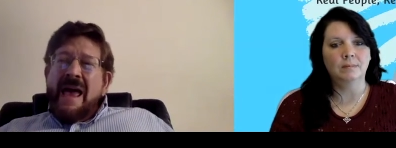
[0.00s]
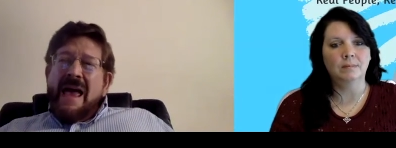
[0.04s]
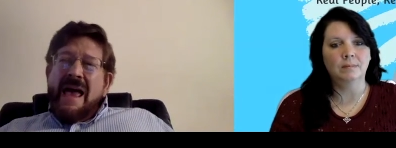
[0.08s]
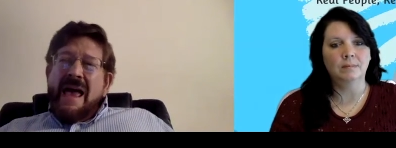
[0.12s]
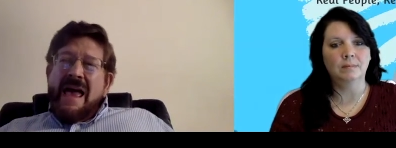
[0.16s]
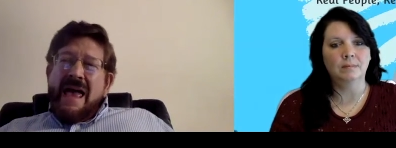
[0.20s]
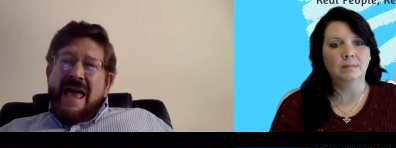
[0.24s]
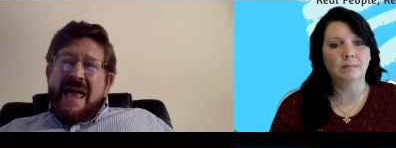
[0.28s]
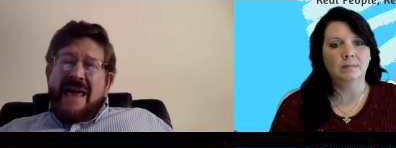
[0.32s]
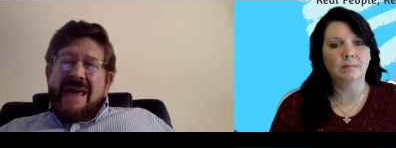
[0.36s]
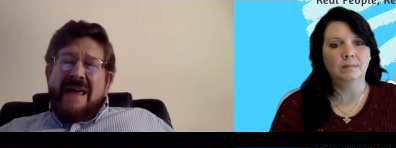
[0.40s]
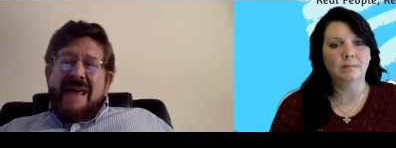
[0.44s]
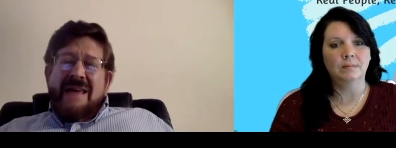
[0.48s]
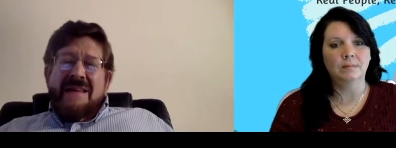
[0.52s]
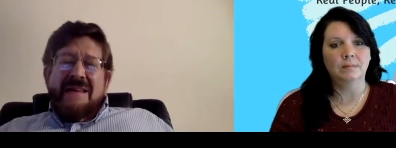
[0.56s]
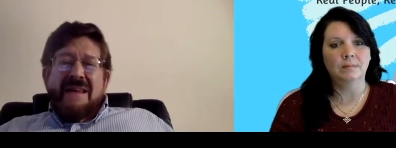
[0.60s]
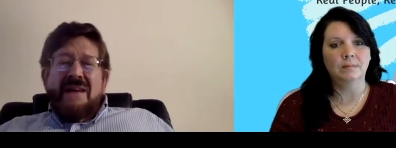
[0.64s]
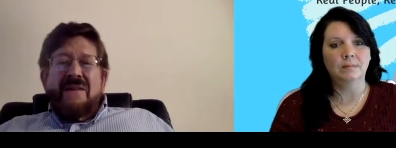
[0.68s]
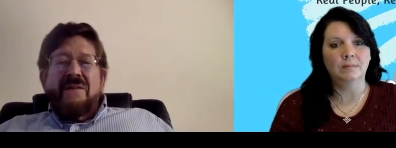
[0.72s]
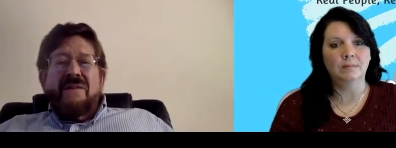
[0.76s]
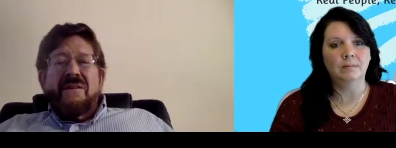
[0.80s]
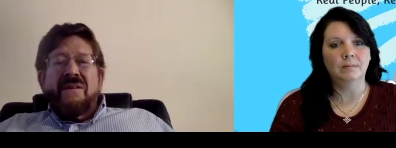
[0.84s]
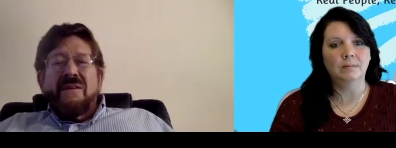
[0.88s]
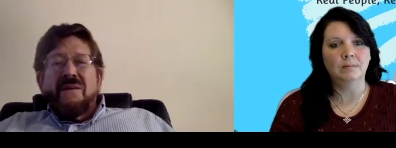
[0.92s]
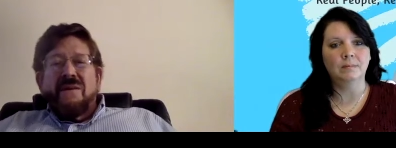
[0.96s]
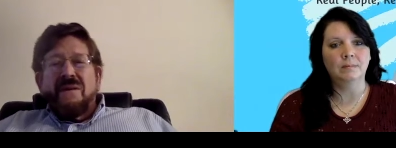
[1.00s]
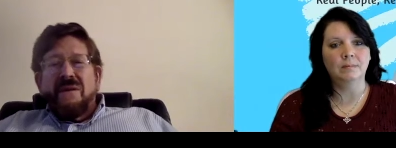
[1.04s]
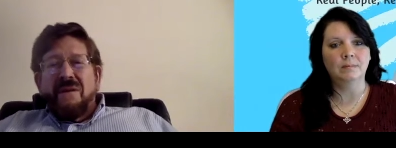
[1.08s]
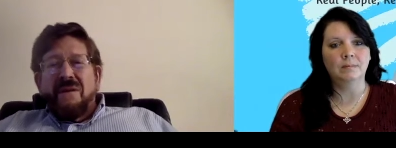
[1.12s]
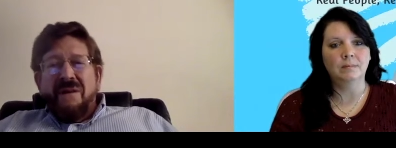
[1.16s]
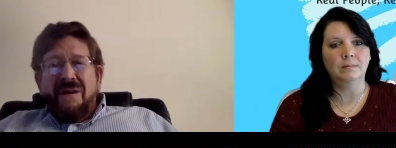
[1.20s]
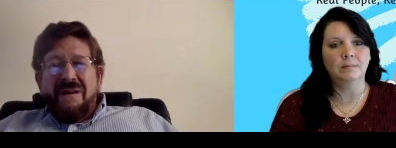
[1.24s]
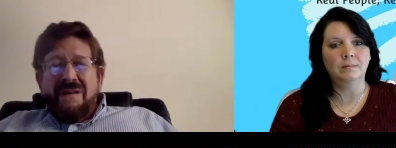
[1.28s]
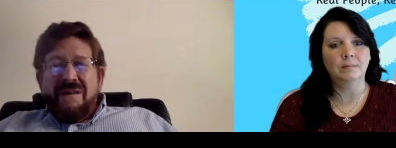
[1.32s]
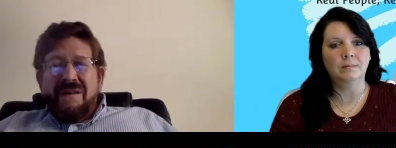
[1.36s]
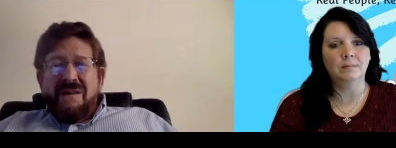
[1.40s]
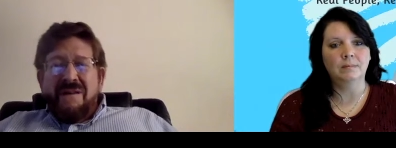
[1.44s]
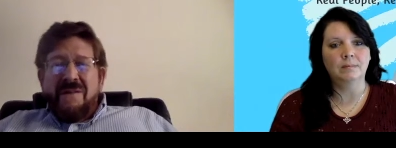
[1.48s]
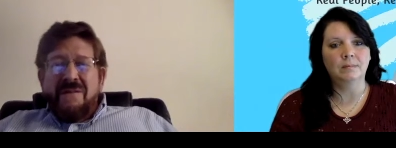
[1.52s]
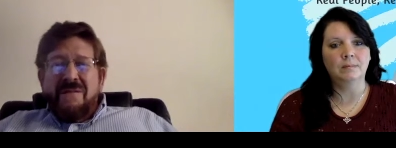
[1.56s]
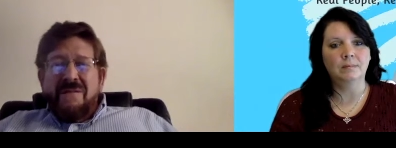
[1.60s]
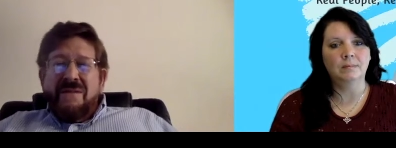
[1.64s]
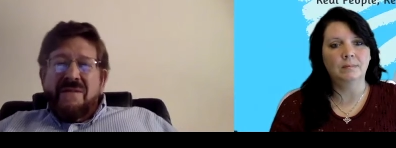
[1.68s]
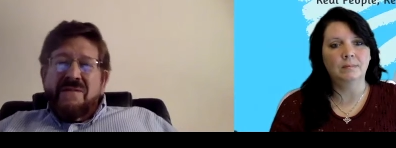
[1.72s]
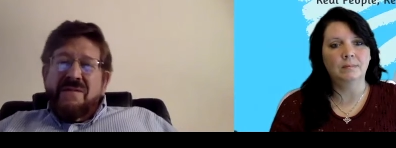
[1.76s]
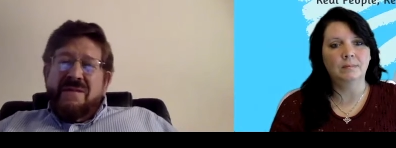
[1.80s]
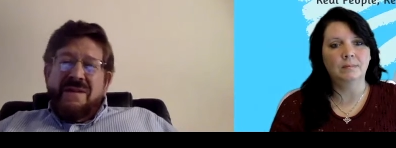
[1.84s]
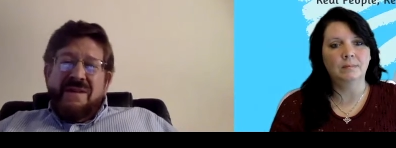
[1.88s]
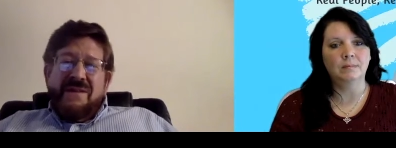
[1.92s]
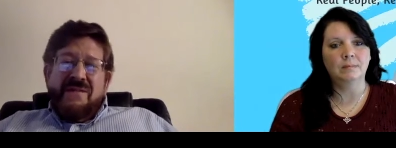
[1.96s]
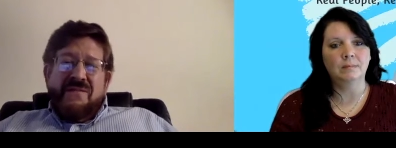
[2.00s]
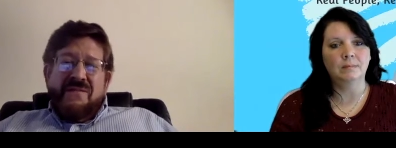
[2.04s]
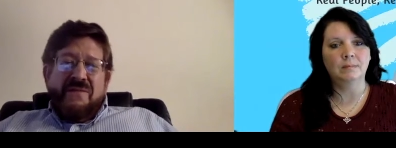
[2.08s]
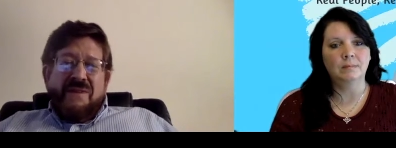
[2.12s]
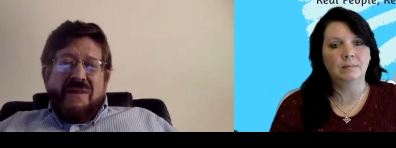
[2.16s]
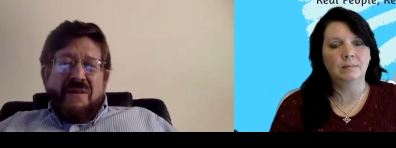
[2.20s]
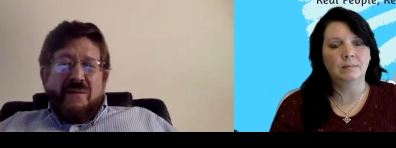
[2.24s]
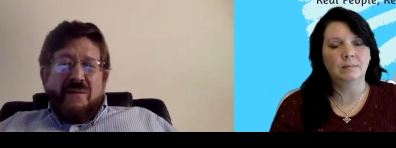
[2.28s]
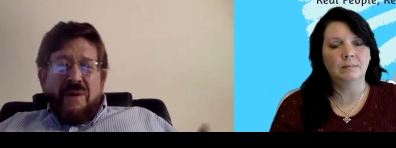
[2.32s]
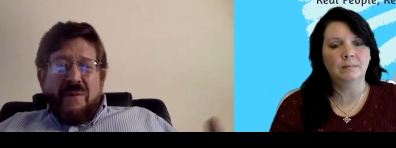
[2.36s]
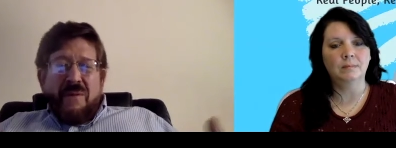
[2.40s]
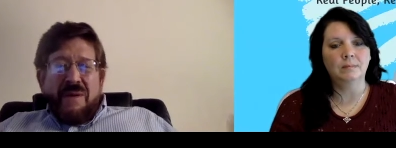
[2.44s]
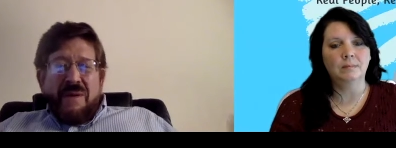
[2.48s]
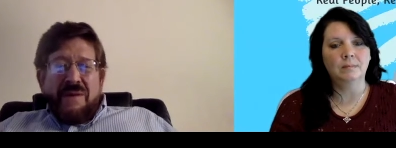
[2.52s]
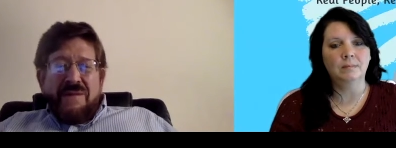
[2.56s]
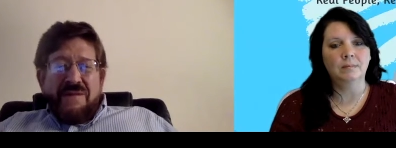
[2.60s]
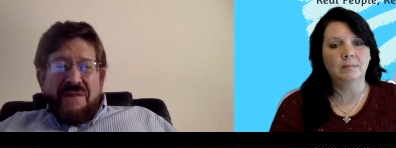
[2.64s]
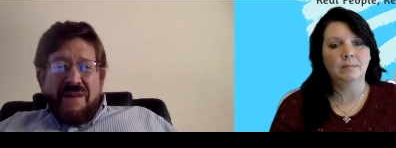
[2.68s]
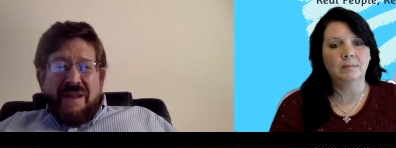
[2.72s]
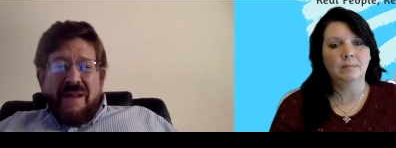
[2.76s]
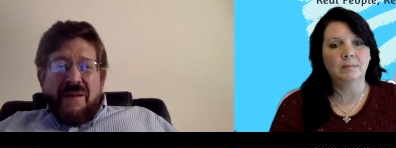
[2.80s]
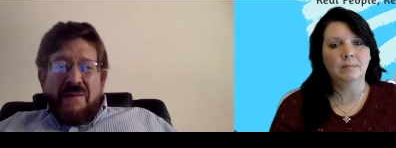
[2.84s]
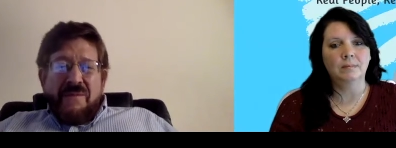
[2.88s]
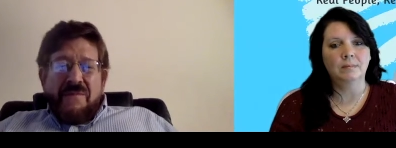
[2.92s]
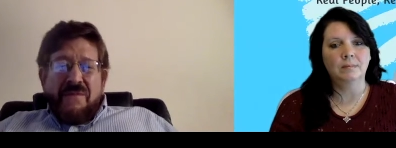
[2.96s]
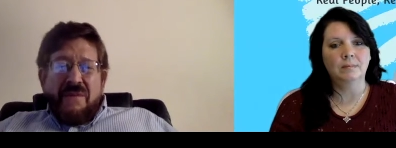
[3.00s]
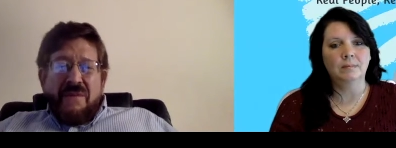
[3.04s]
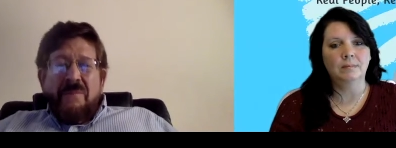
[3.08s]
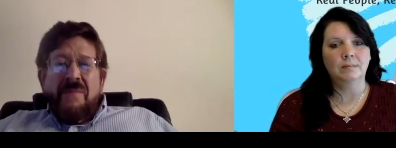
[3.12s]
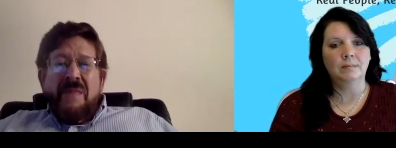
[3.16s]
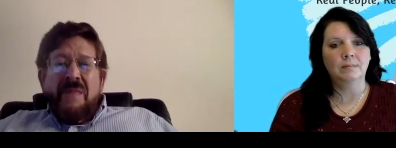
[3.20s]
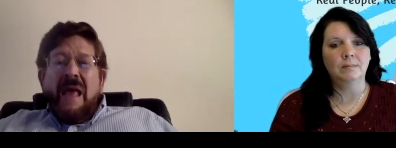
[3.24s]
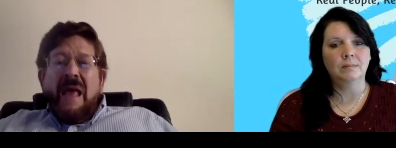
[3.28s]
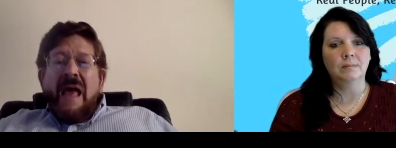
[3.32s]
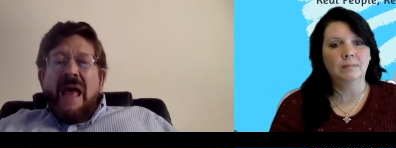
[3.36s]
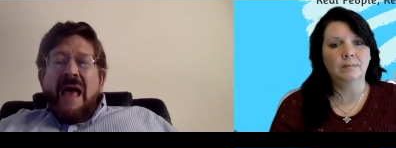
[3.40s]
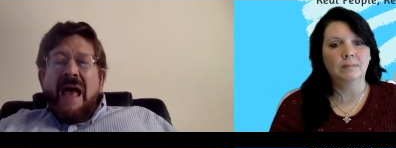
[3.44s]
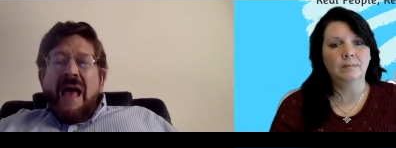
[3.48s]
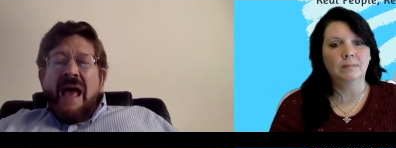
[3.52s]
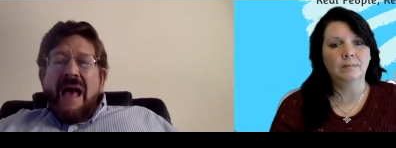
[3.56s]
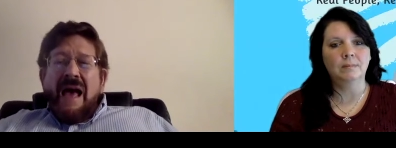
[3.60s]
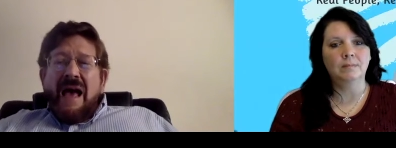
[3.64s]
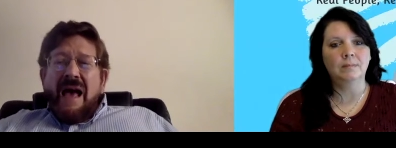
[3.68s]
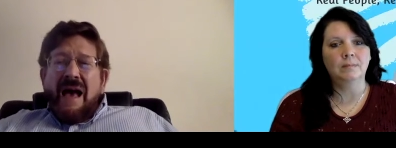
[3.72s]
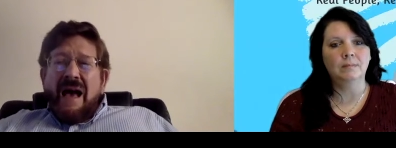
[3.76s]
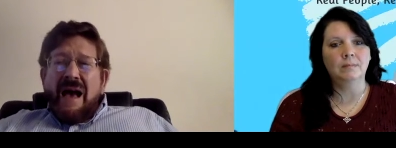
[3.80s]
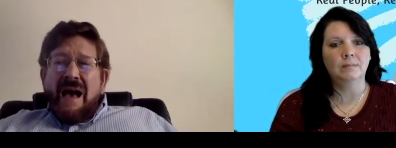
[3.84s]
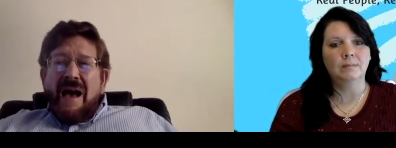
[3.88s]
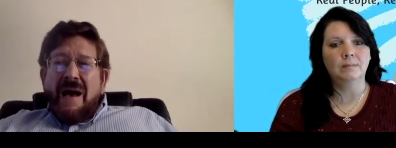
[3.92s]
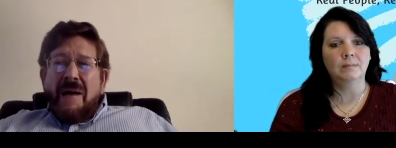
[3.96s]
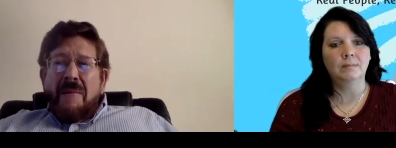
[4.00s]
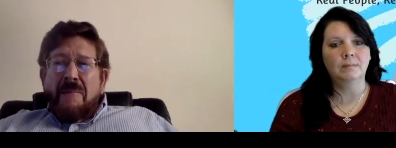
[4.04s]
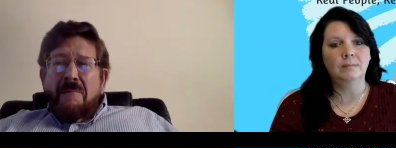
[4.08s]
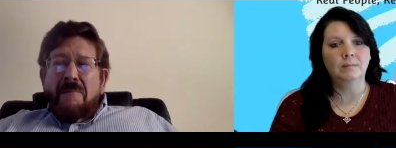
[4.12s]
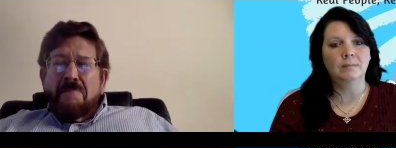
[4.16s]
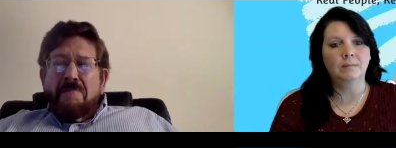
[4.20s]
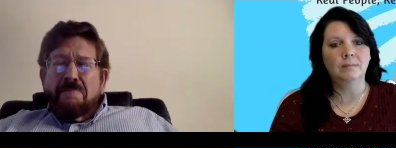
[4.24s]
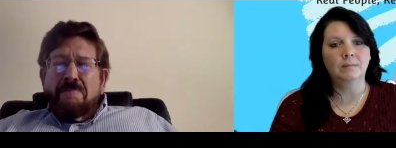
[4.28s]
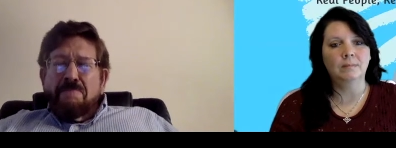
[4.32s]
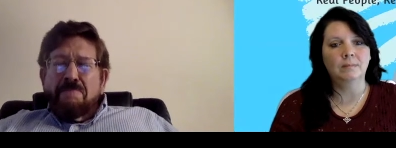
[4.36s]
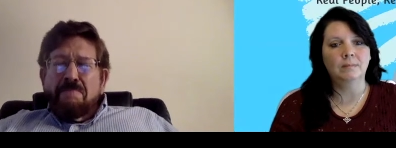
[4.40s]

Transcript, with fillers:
Speaker 1: and, there you, you, you, the journey is real where my journey comes from um,